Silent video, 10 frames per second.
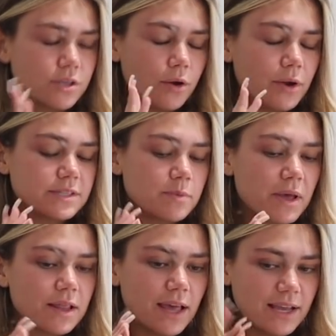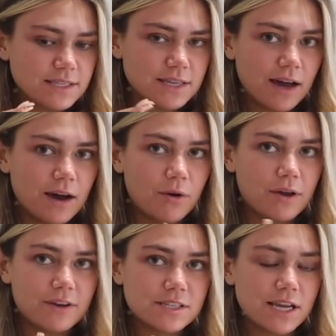so it's a bit later now.
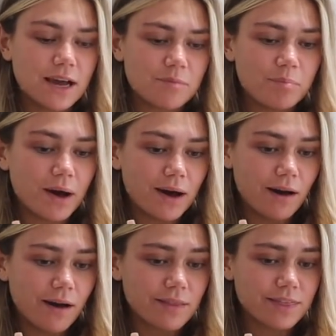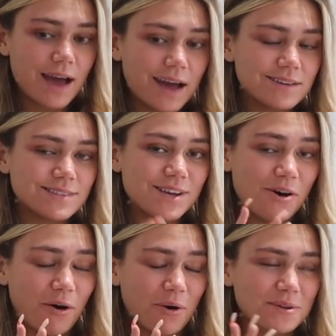I've actually had a bath and
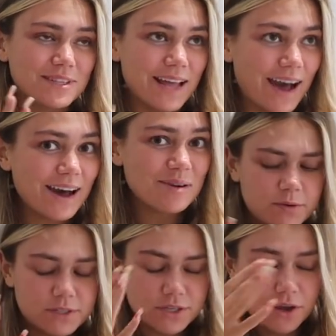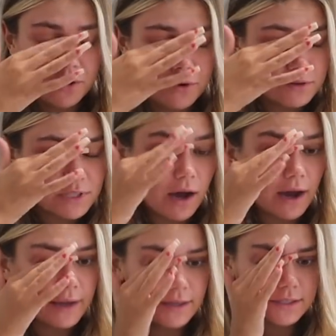a whole nap. I've been so
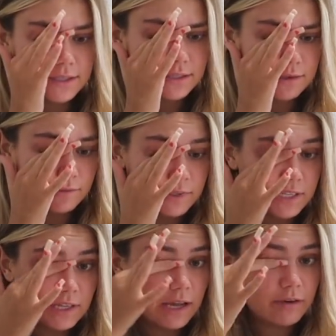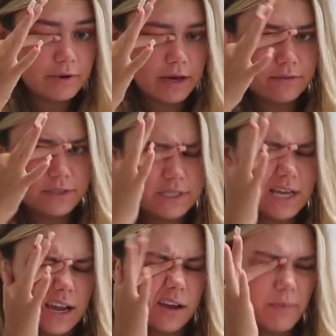tired recently. I've been having to
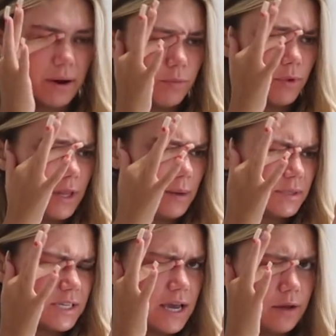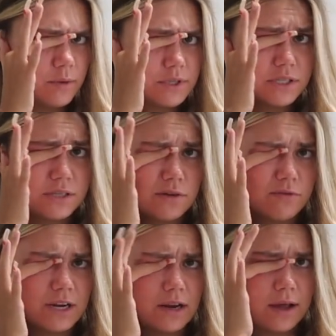take about one nap a day, which is
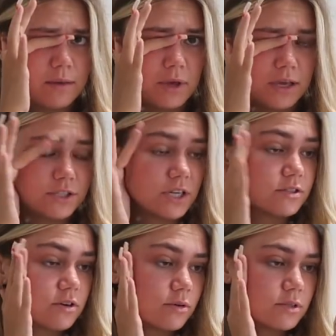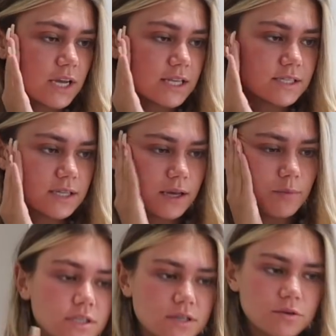not really like me. Usually I struggle to get to sleep.
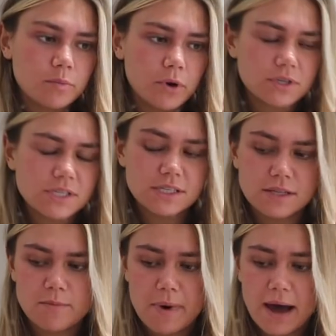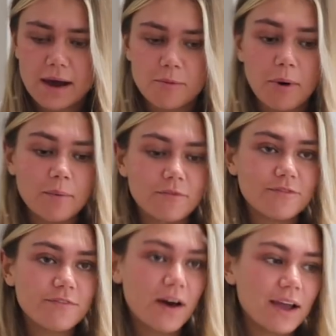You can see all the boxes in the back, but I'm
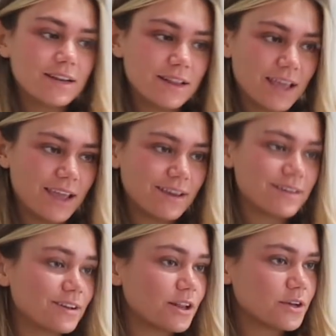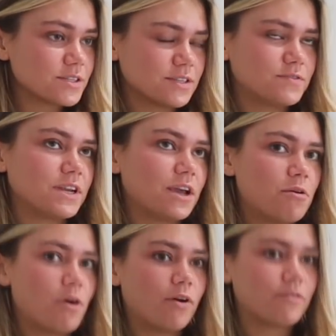finally gonna close this
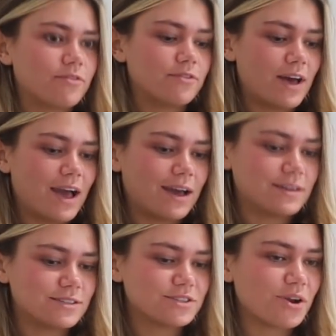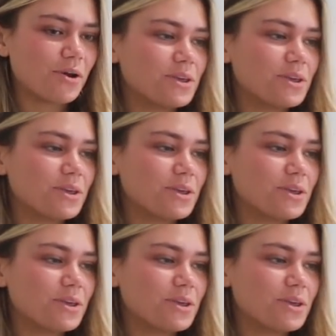video off and show